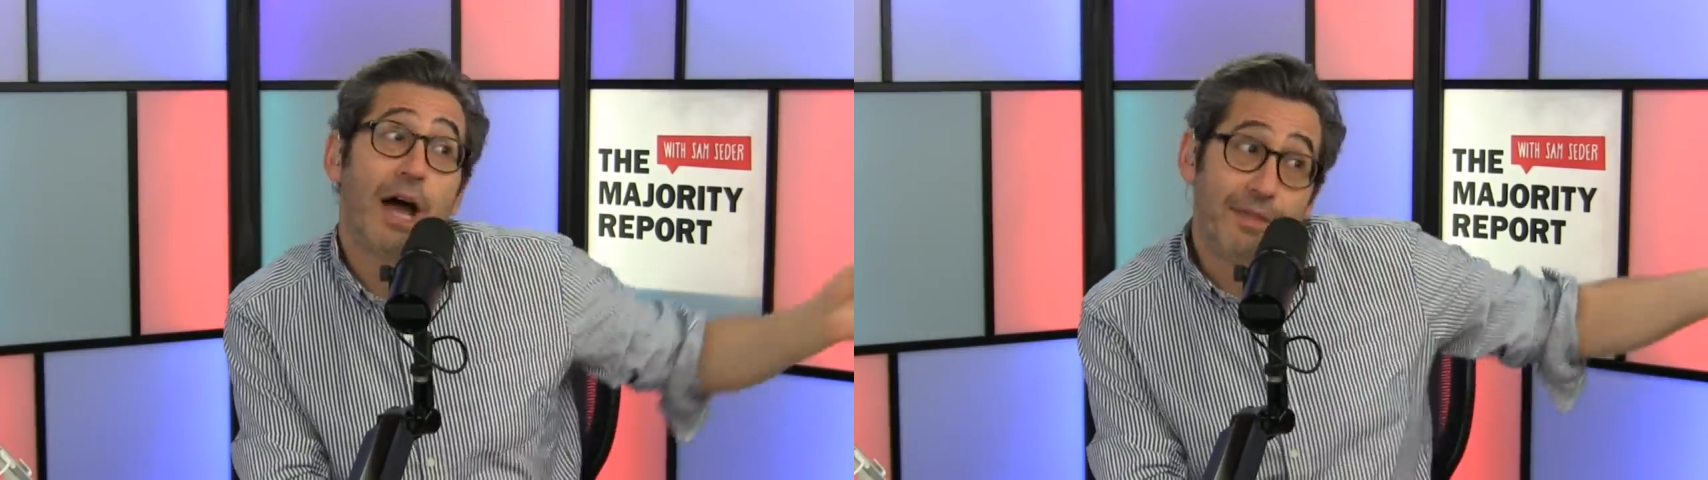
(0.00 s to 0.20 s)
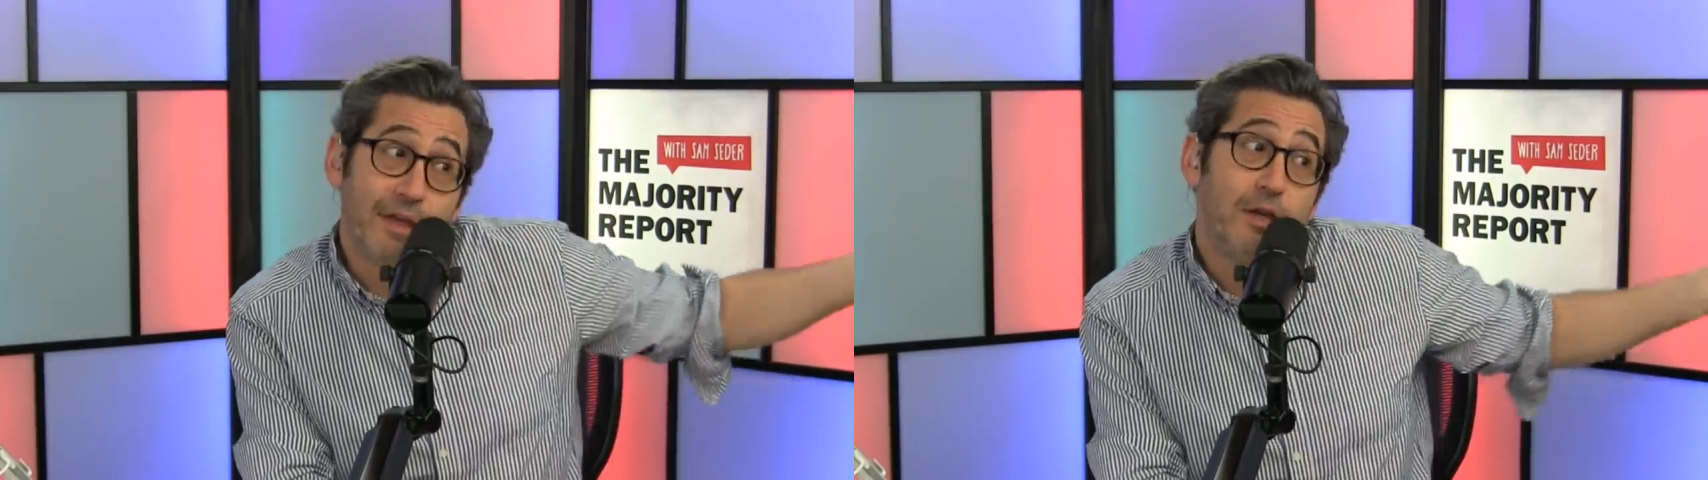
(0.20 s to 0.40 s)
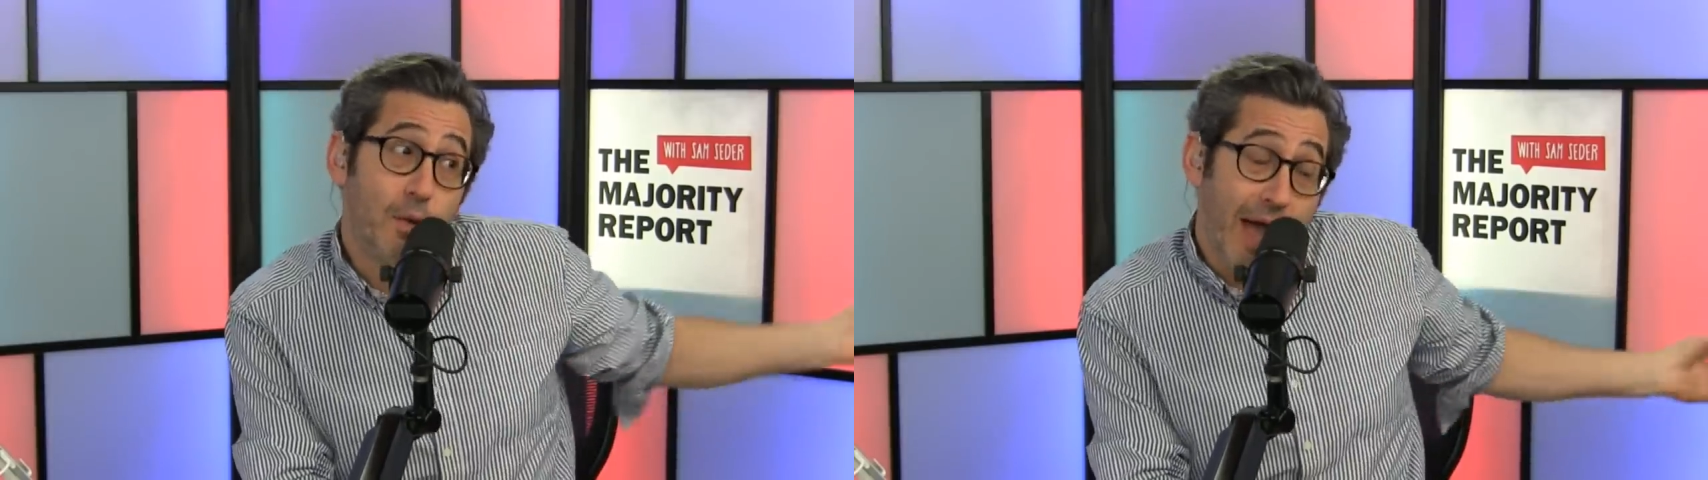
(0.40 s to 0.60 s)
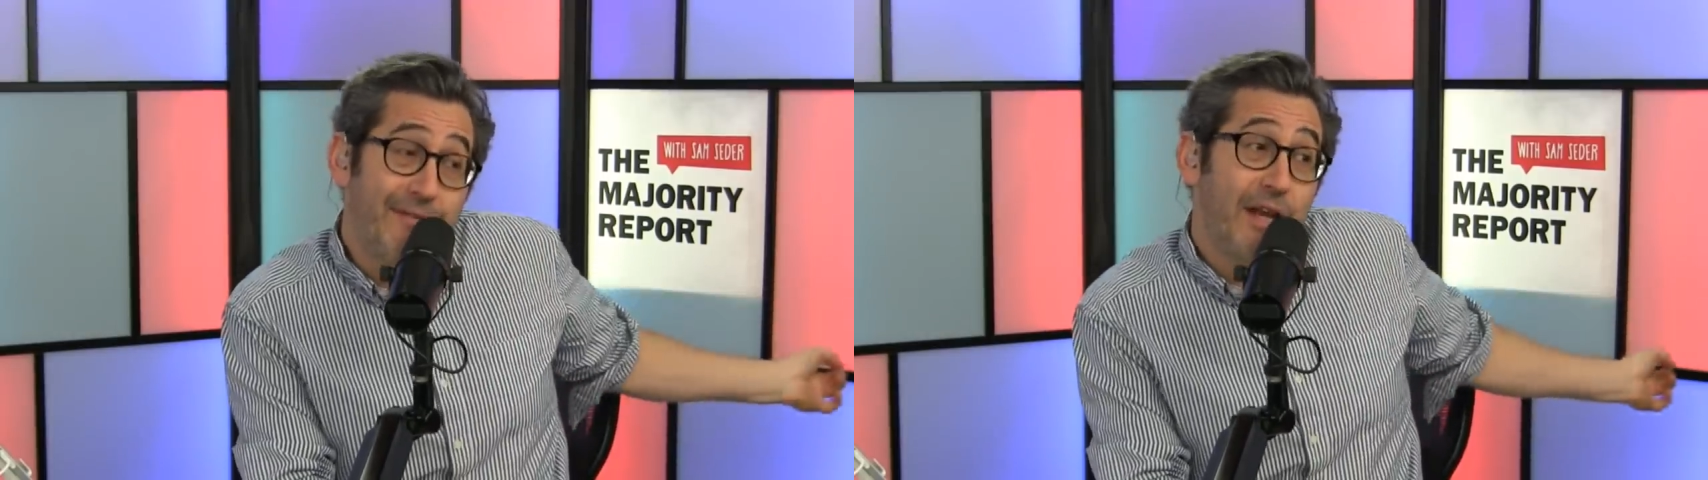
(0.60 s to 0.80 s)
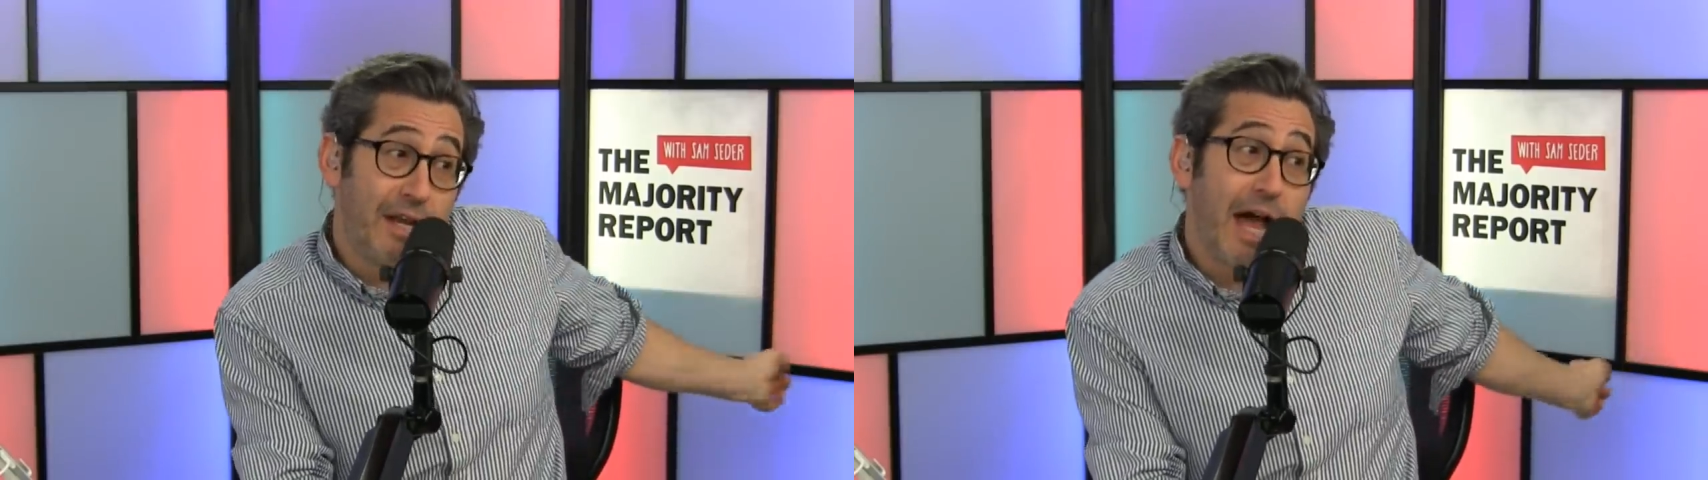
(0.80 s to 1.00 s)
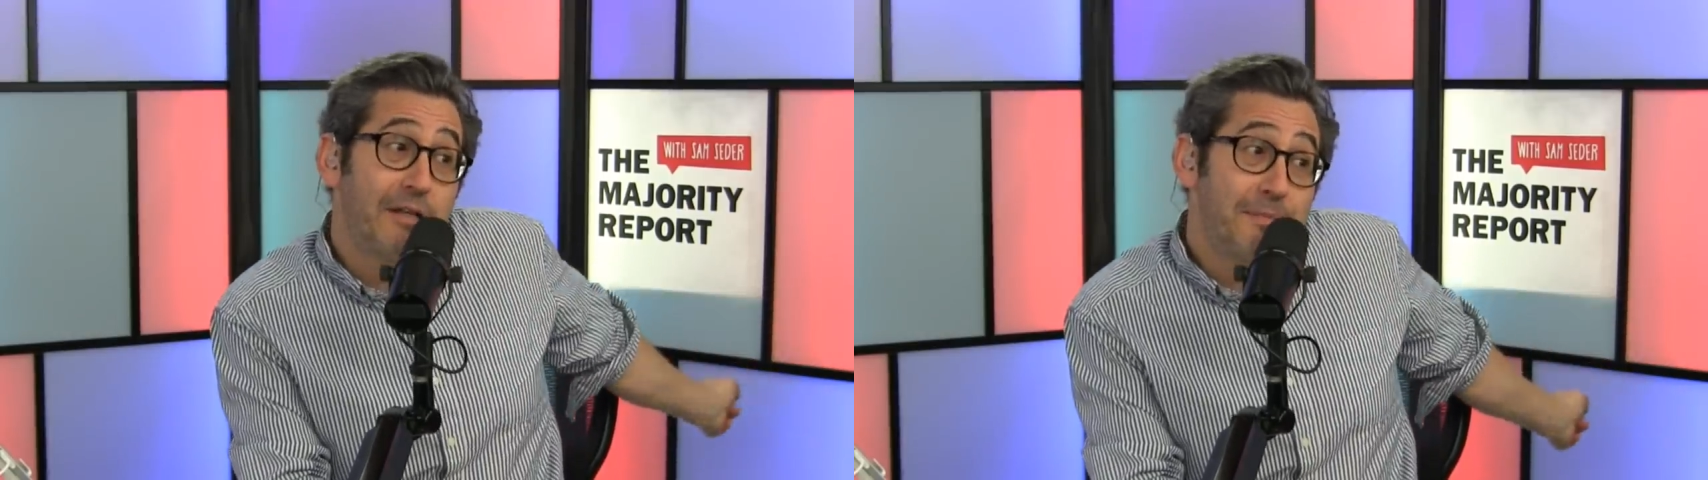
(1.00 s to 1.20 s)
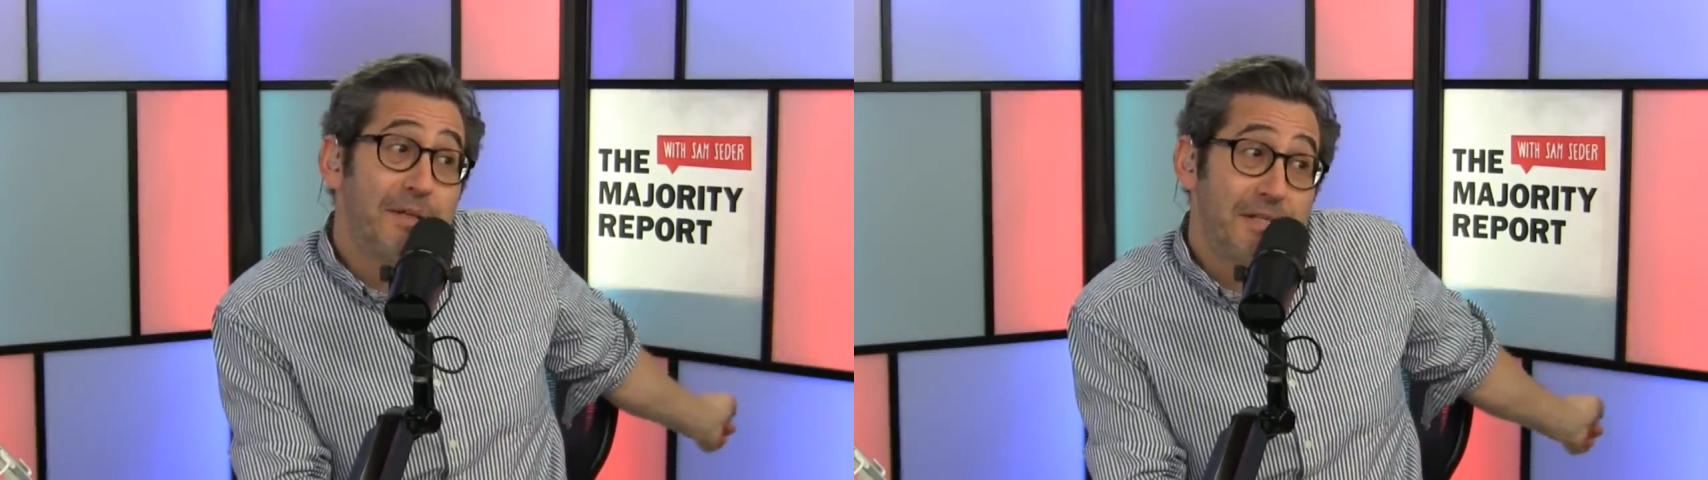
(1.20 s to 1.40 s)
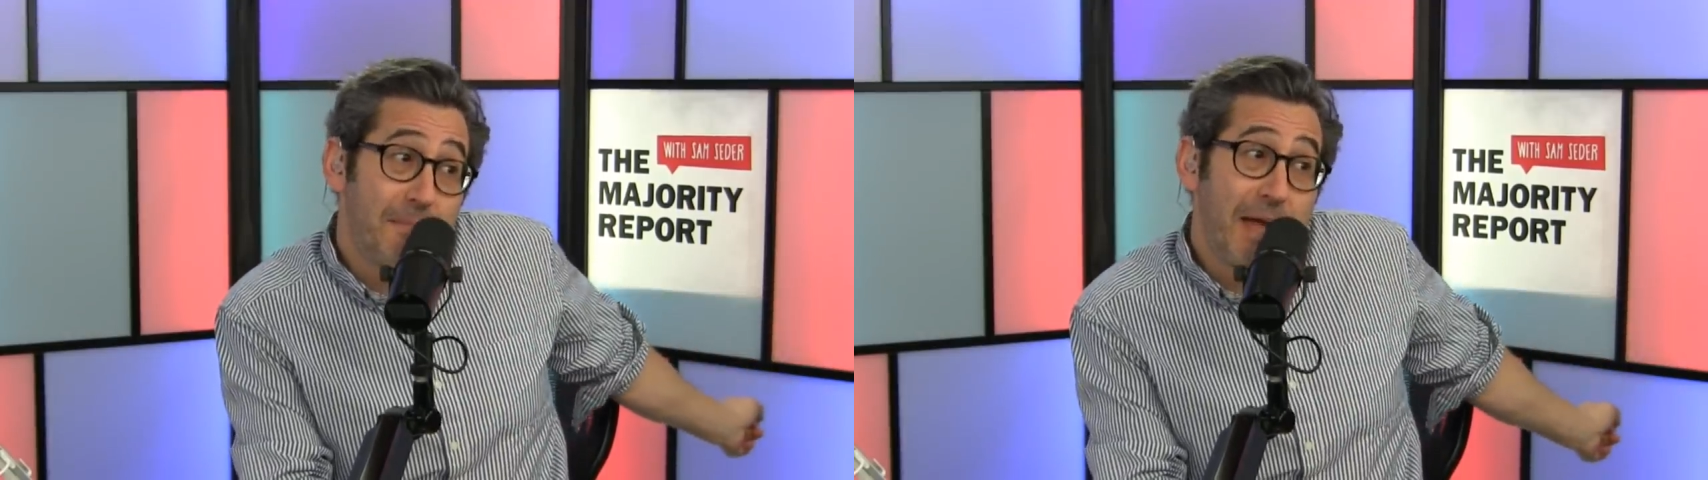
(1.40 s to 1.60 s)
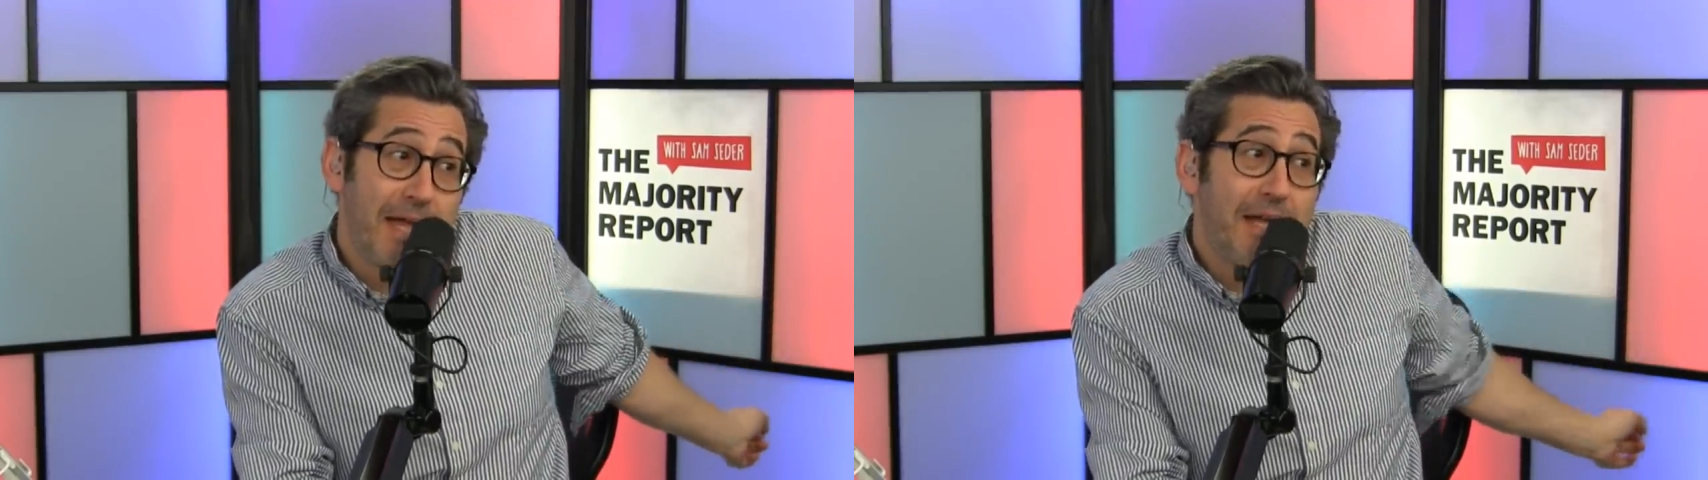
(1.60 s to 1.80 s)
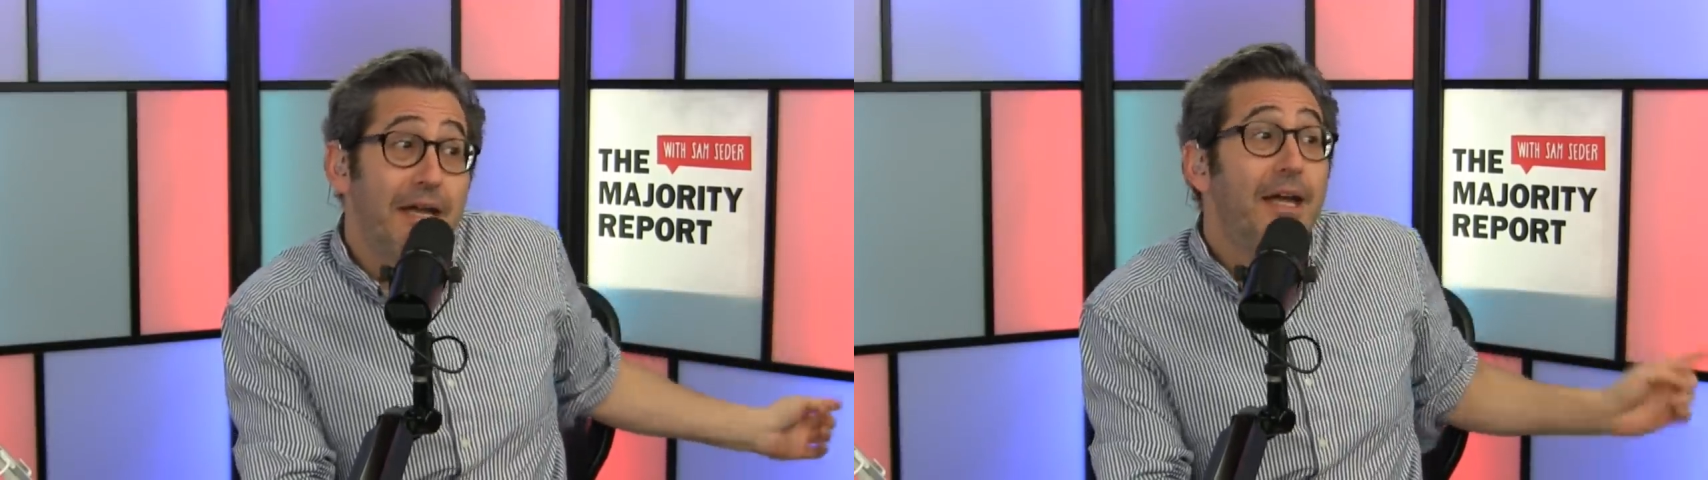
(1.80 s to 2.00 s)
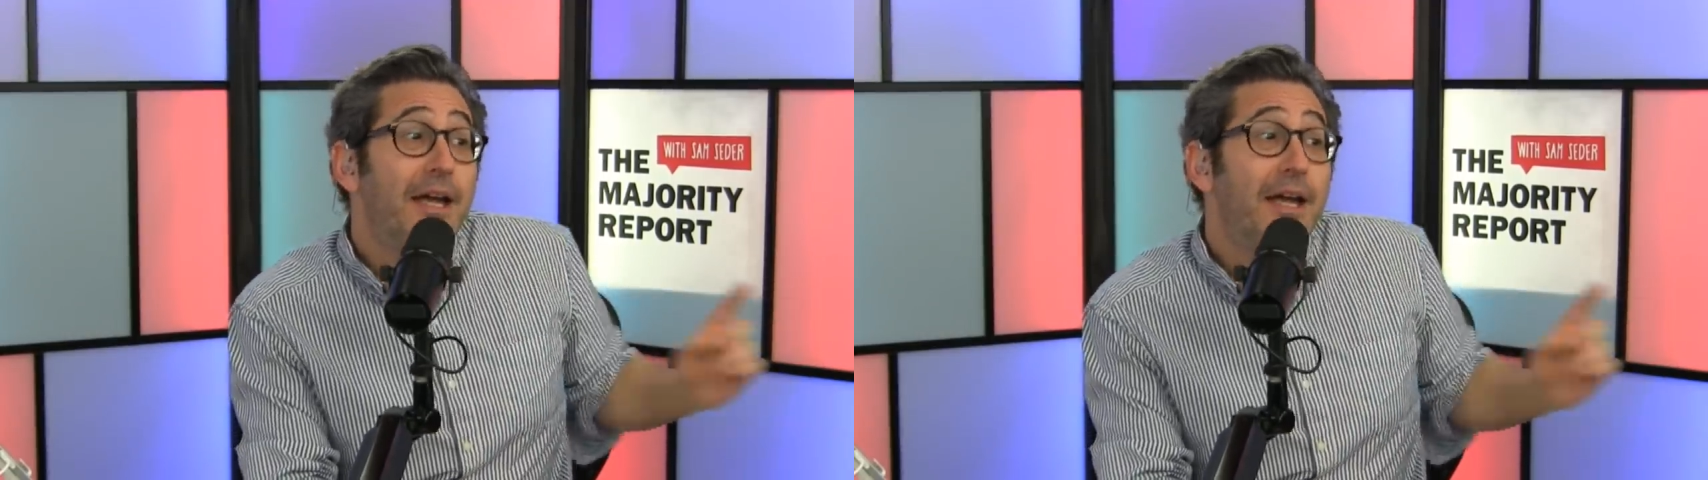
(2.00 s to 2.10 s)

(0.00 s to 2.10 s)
I think you have an announcement to make.